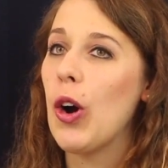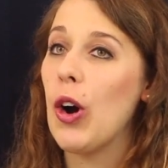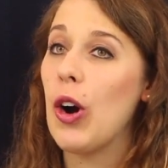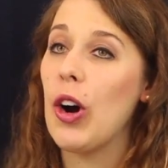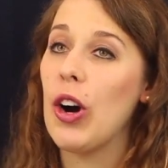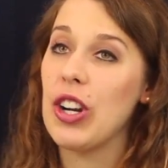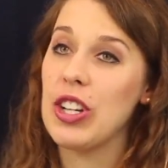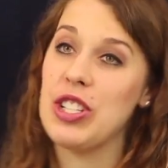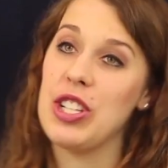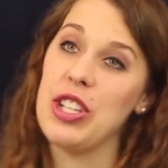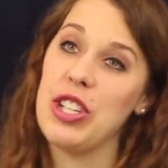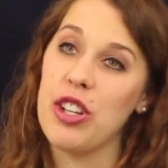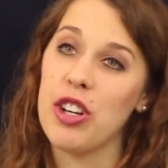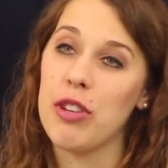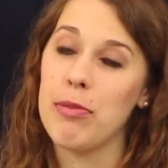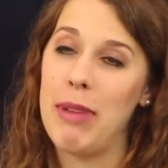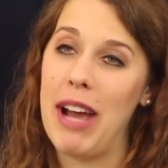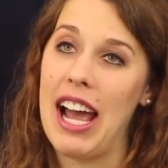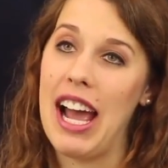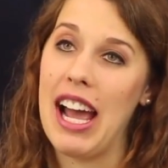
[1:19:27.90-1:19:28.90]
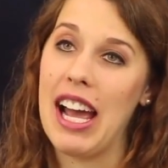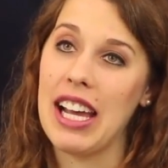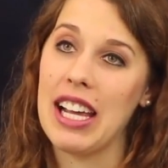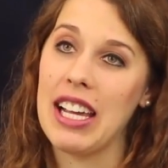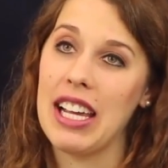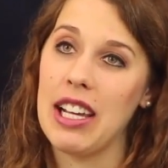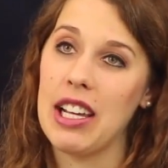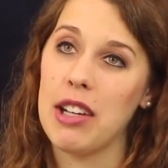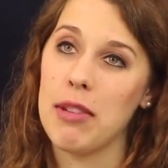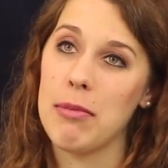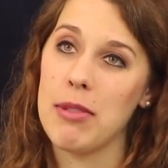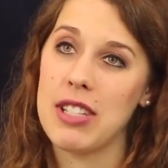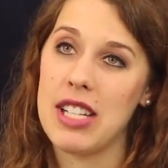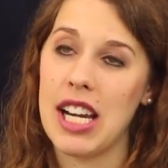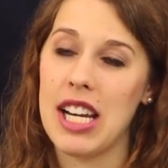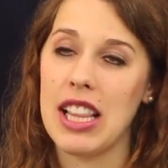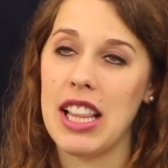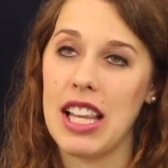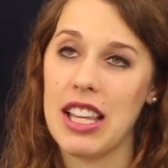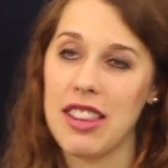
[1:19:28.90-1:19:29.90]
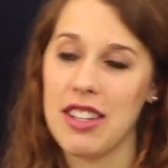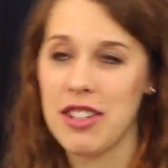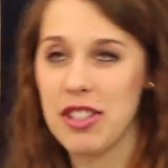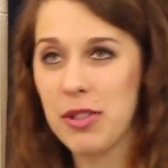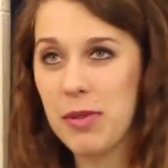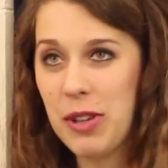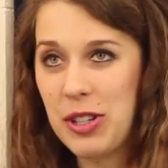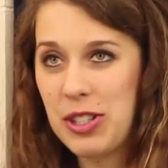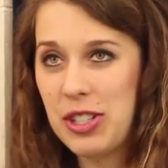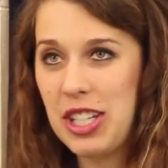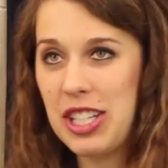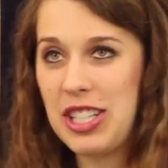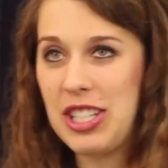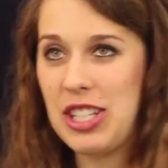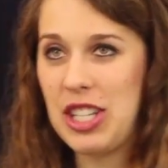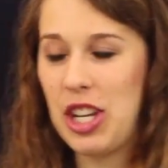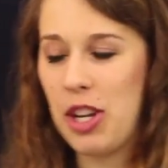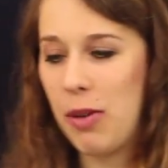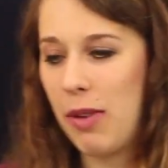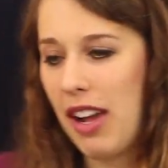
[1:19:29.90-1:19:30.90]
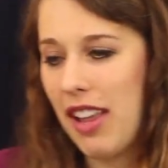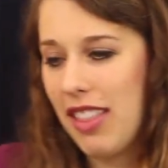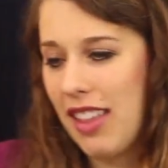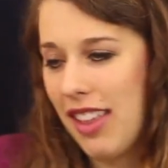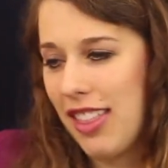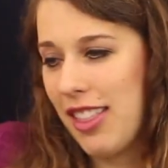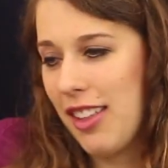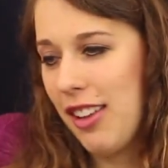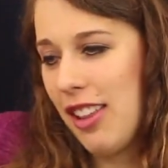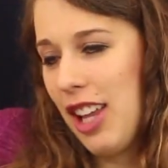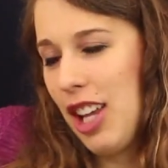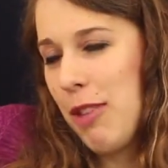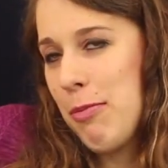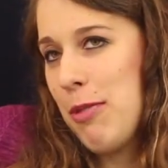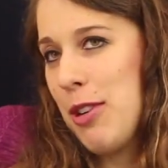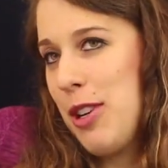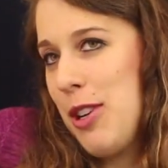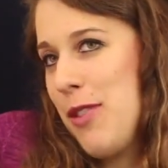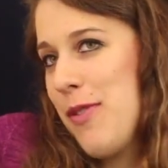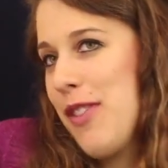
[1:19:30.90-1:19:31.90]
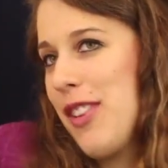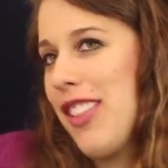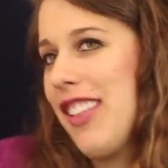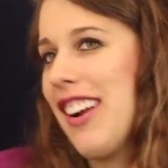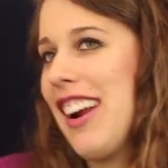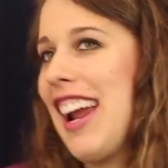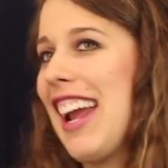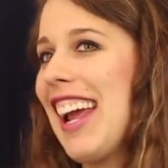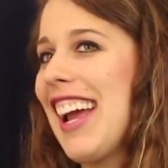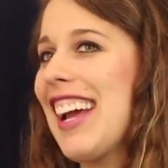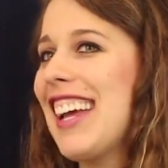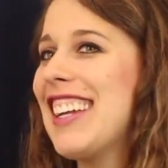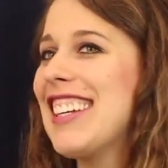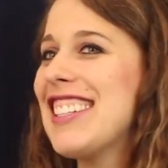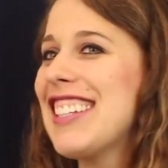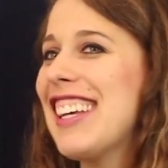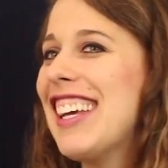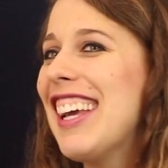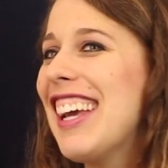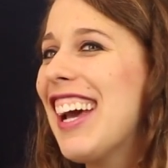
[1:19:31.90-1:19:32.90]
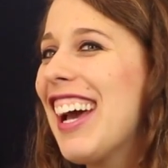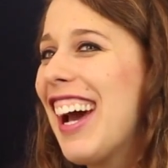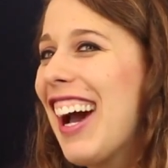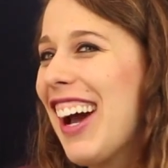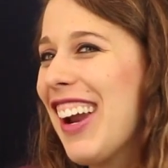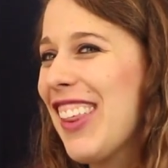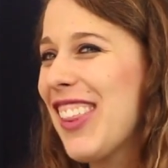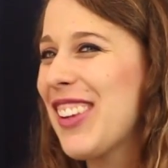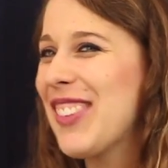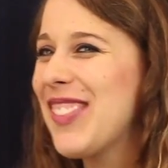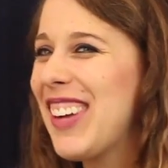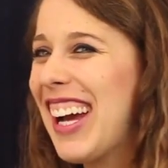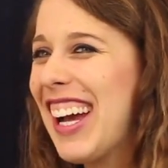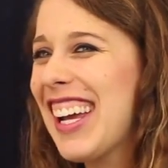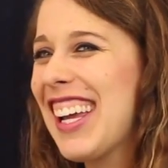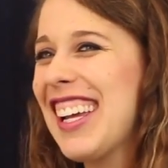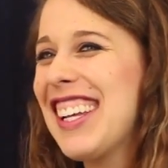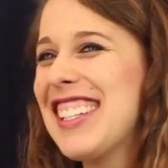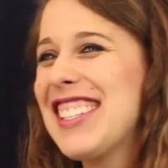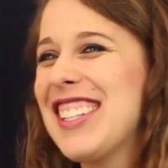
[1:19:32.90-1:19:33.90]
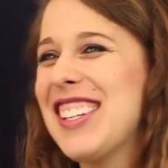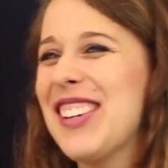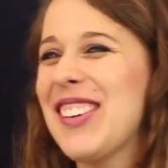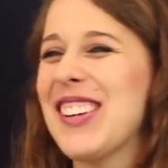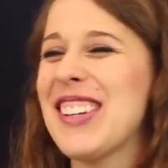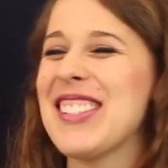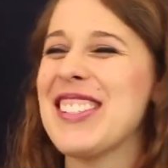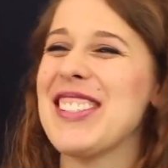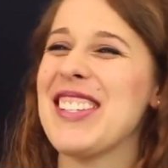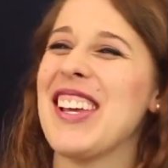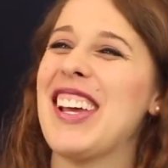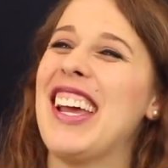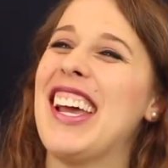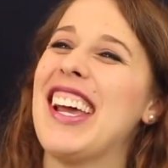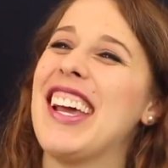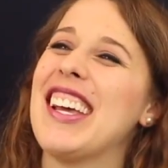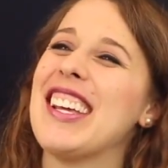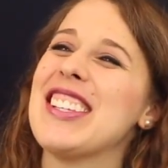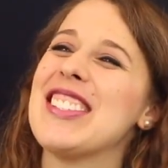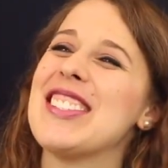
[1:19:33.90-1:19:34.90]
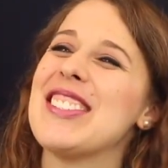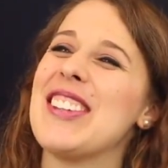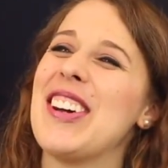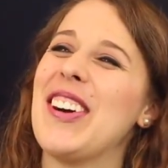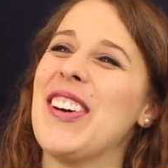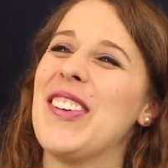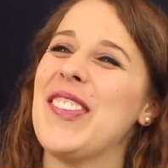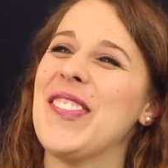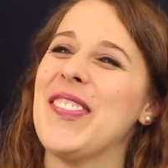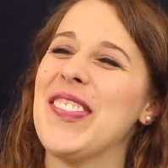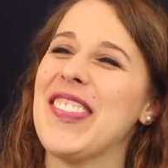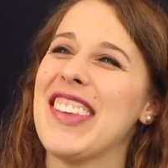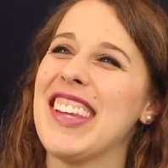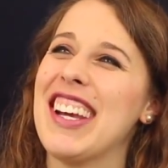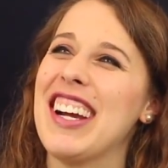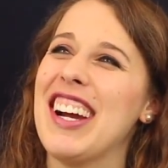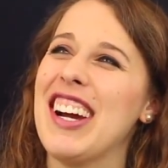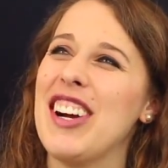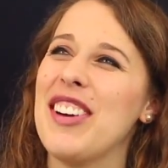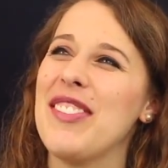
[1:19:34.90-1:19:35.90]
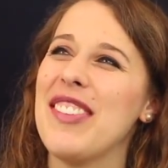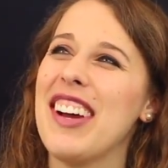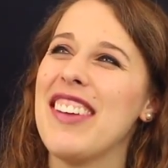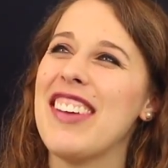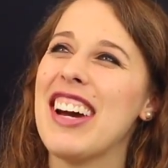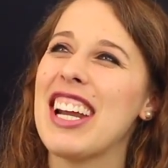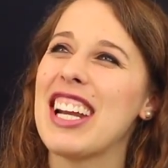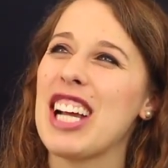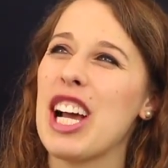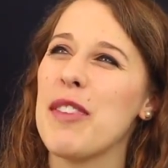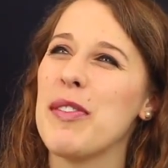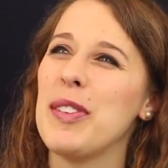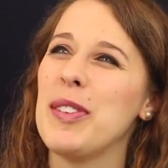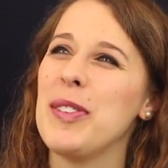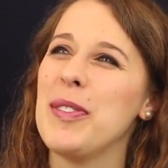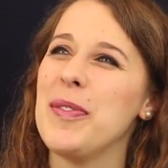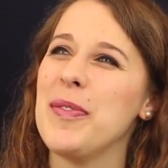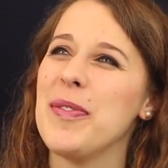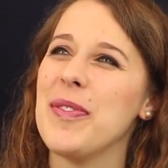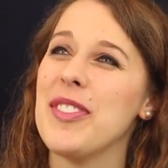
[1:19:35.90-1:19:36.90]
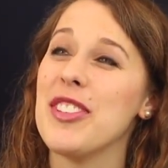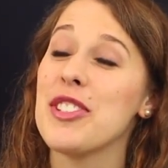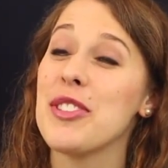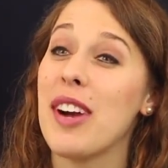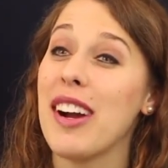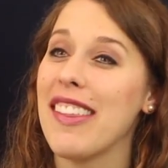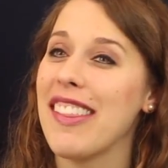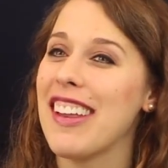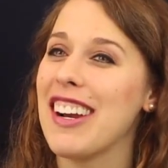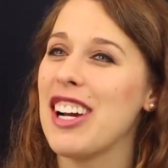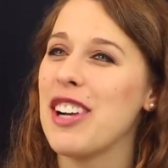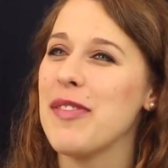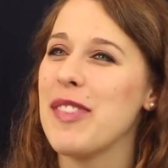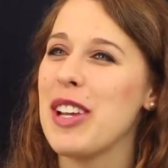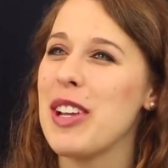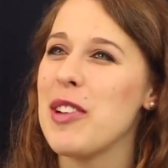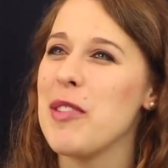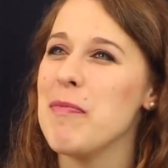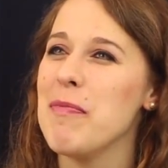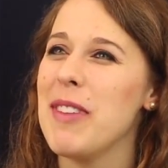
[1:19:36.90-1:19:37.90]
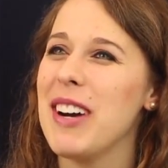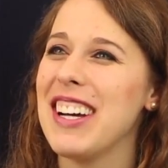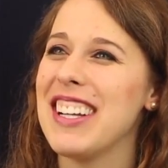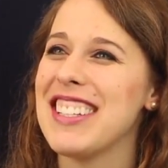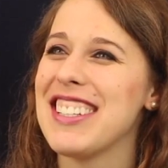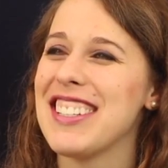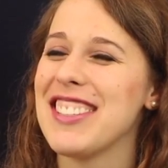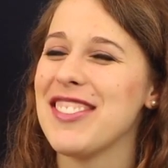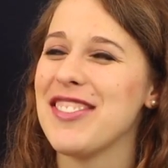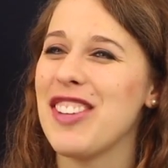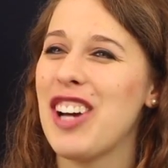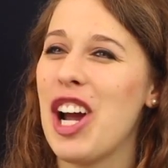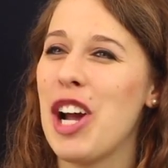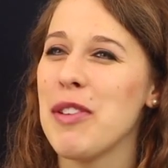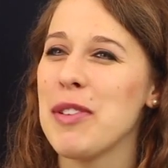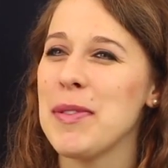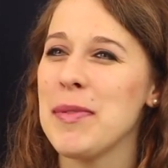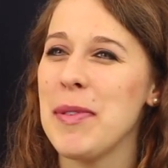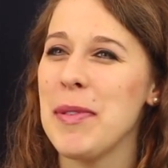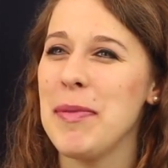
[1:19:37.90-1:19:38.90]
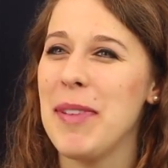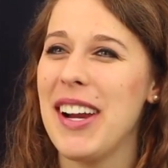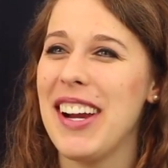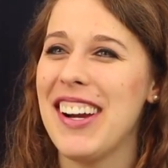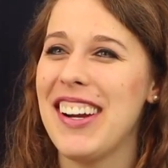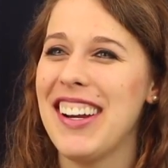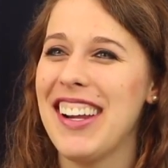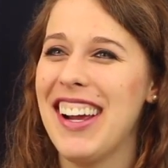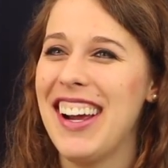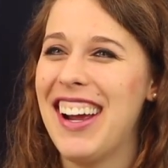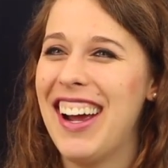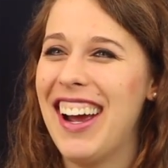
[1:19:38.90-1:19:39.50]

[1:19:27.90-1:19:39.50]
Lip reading: onto your bag, pretending like they're squished into you, and then they'll like maneuver their hand out of their bag into yours. So I've had a couple try that on me, but I was prepared.